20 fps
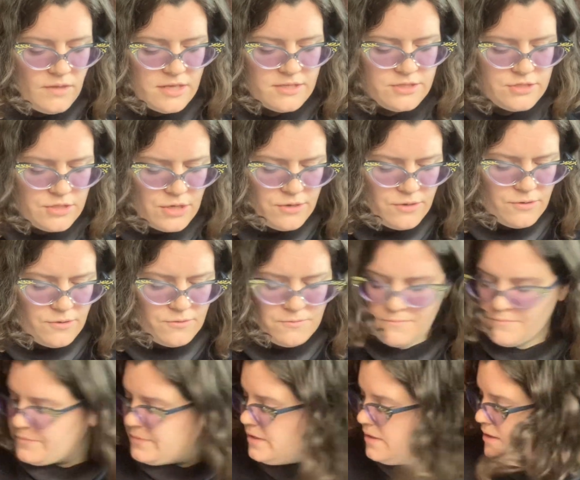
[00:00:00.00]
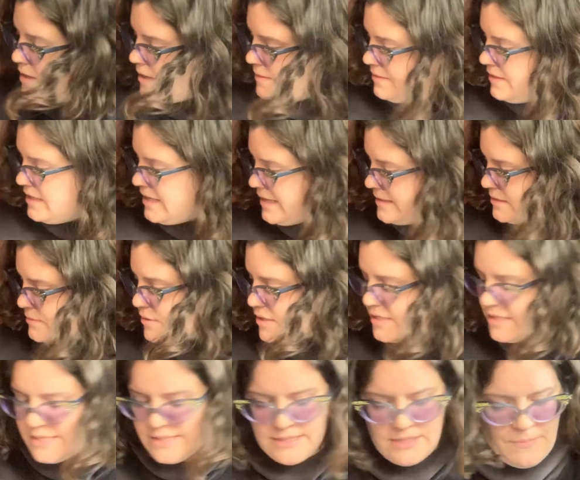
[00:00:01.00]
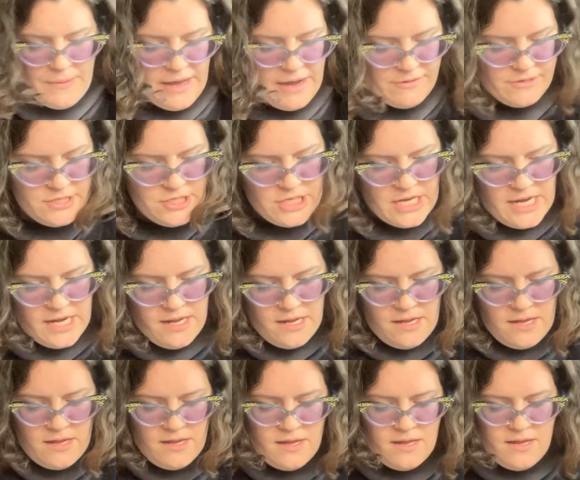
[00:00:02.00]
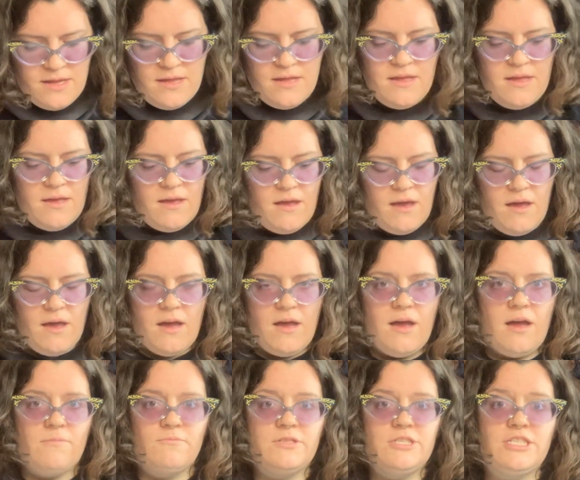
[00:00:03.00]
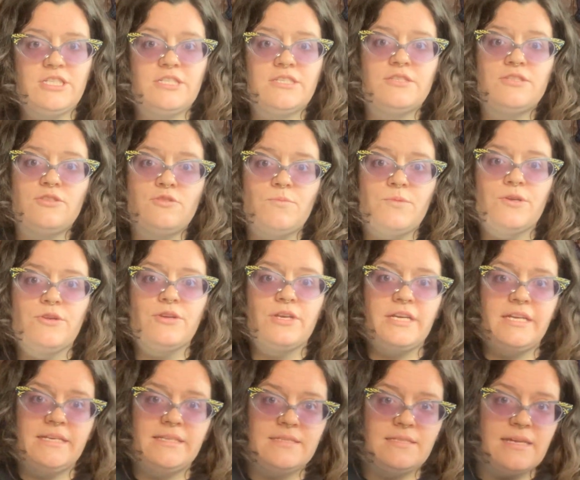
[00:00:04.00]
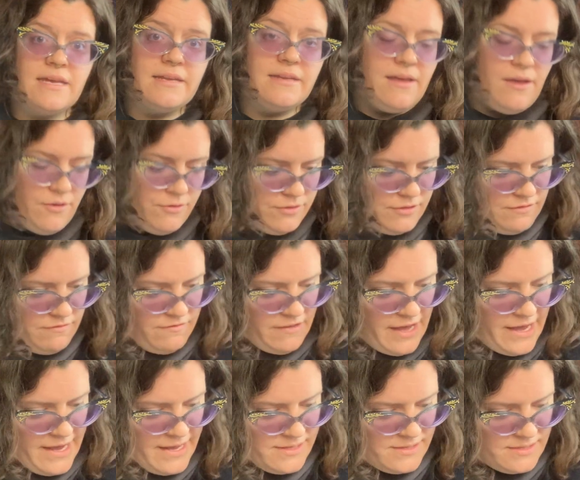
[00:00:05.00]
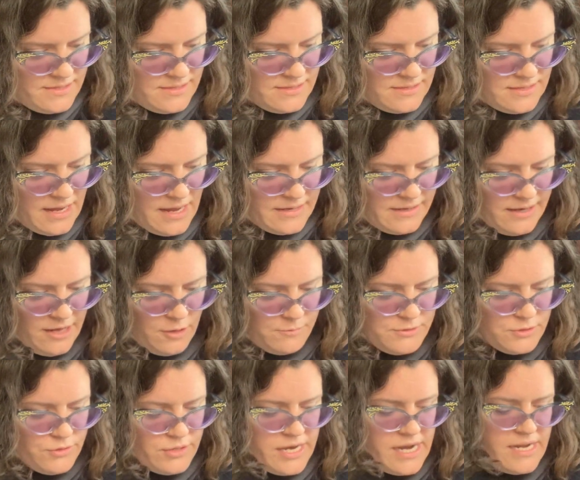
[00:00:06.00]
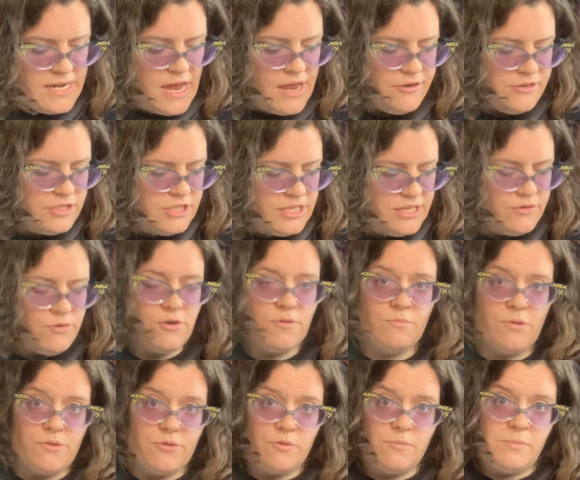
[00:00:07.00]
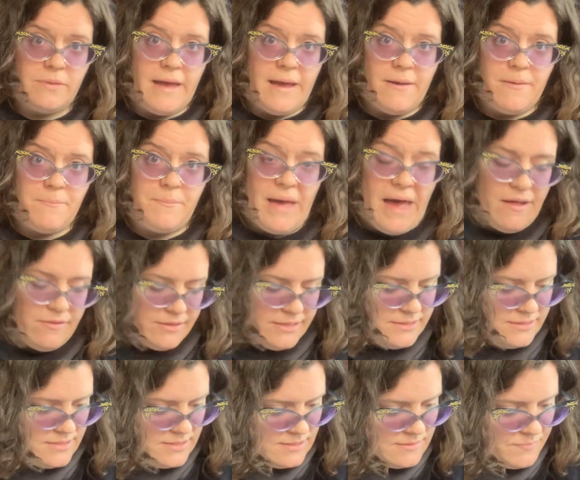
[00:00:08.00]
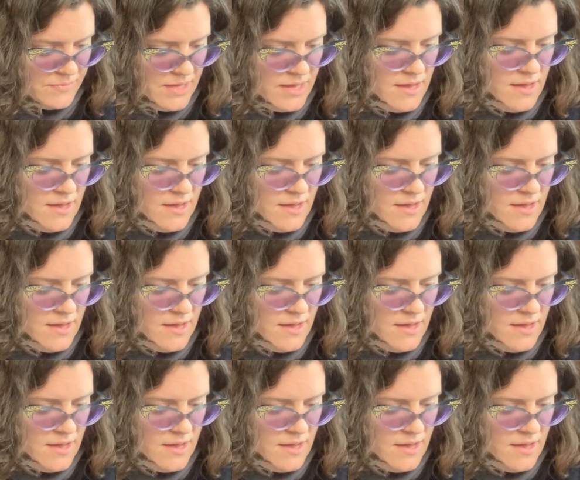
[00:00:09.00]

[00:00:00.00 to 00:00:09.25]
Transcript: So the next one is the Power Shake, which is super greens and healthy fats, and it helps create energy and hormonal balance.